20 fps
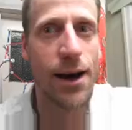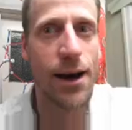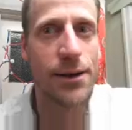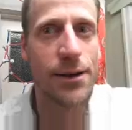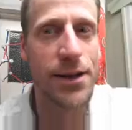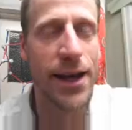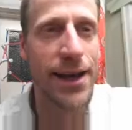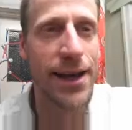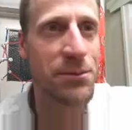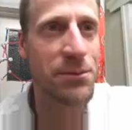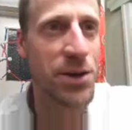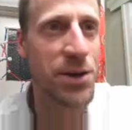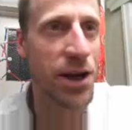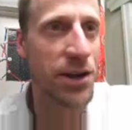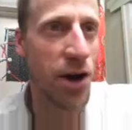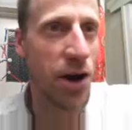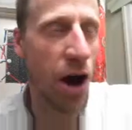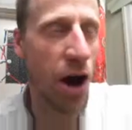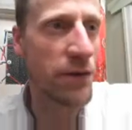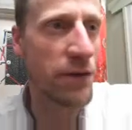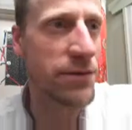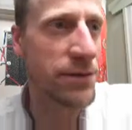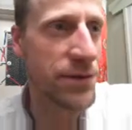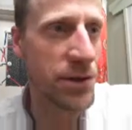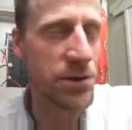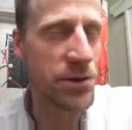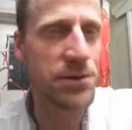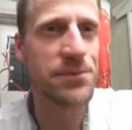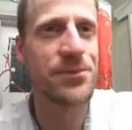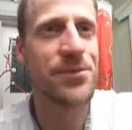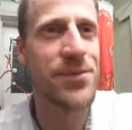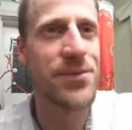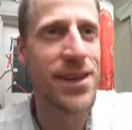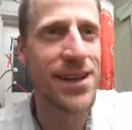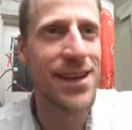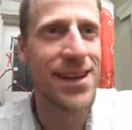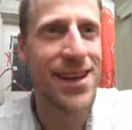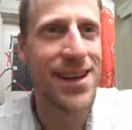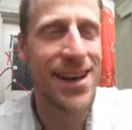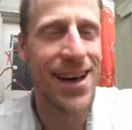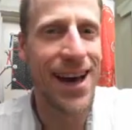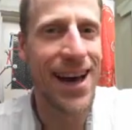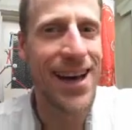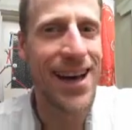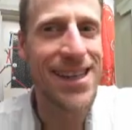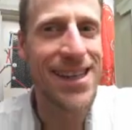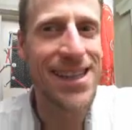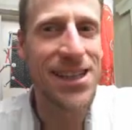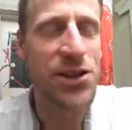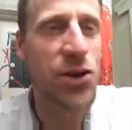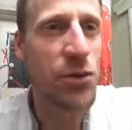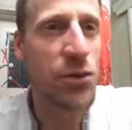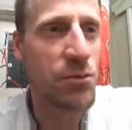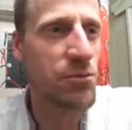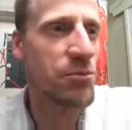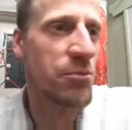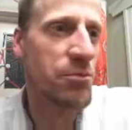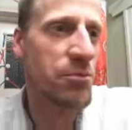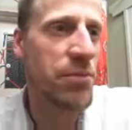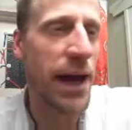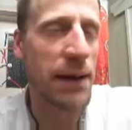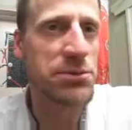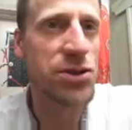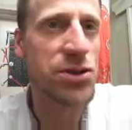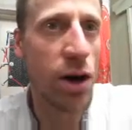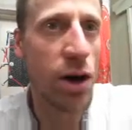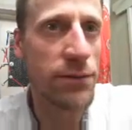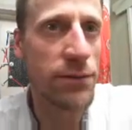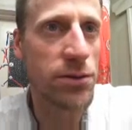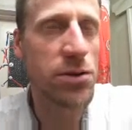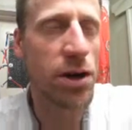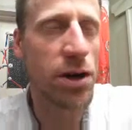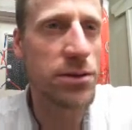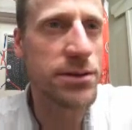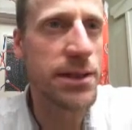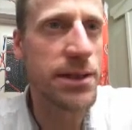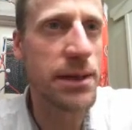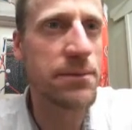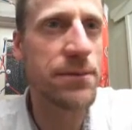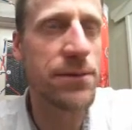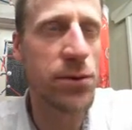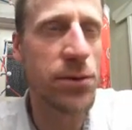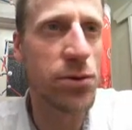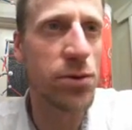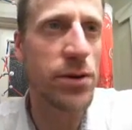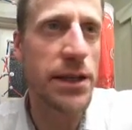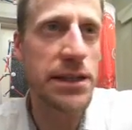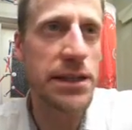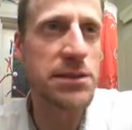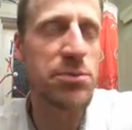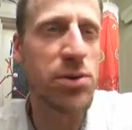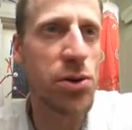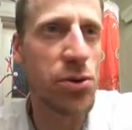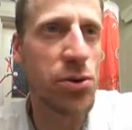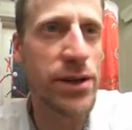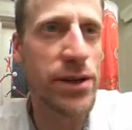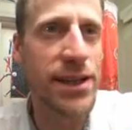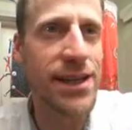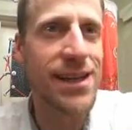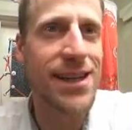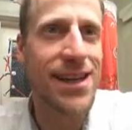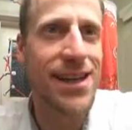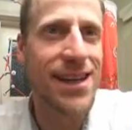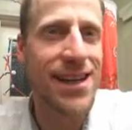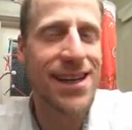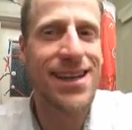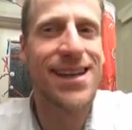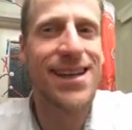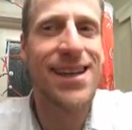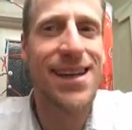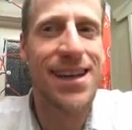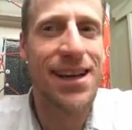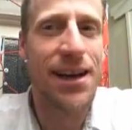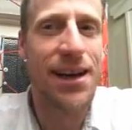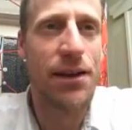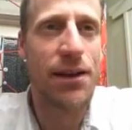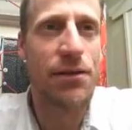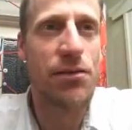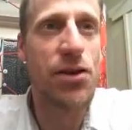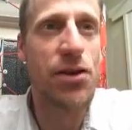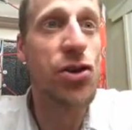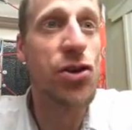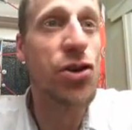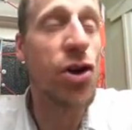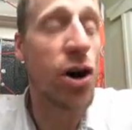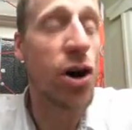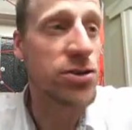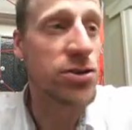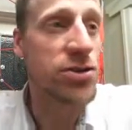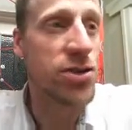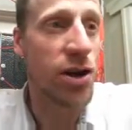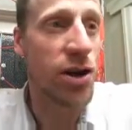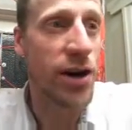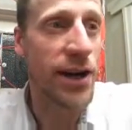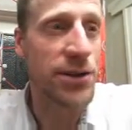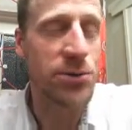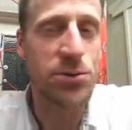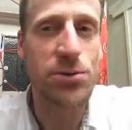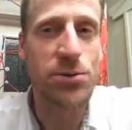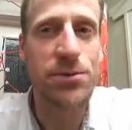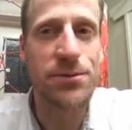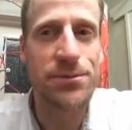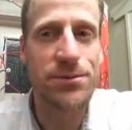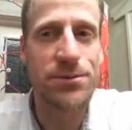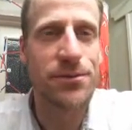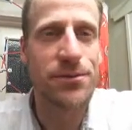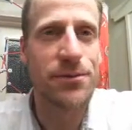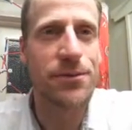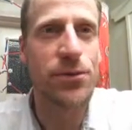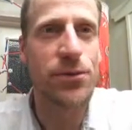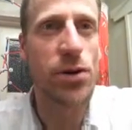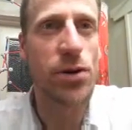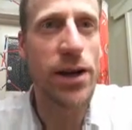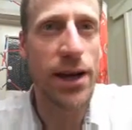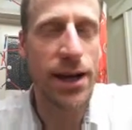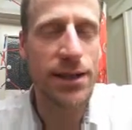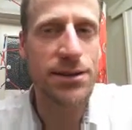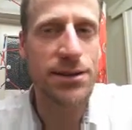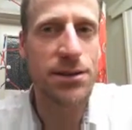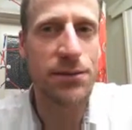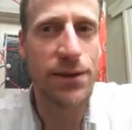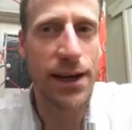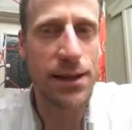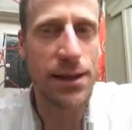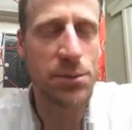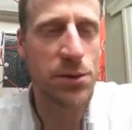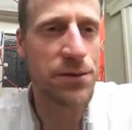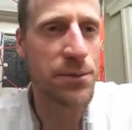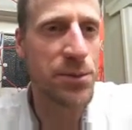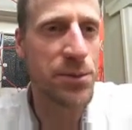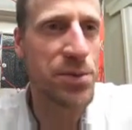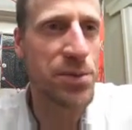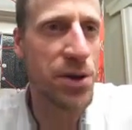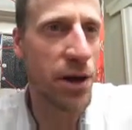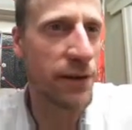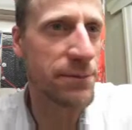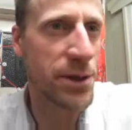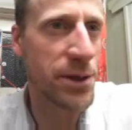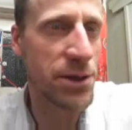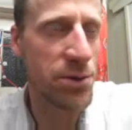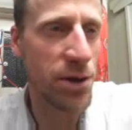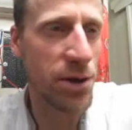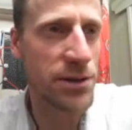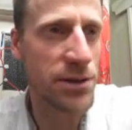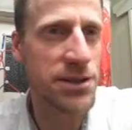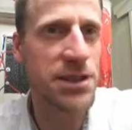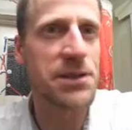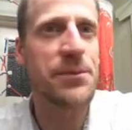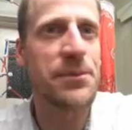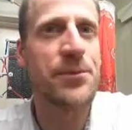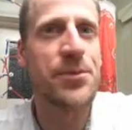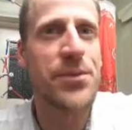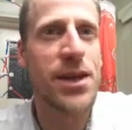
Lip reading: Today I'm going to overview a perhaps novel concept for exploring the non-tidal forecasts available in the Bureau of Meteorology,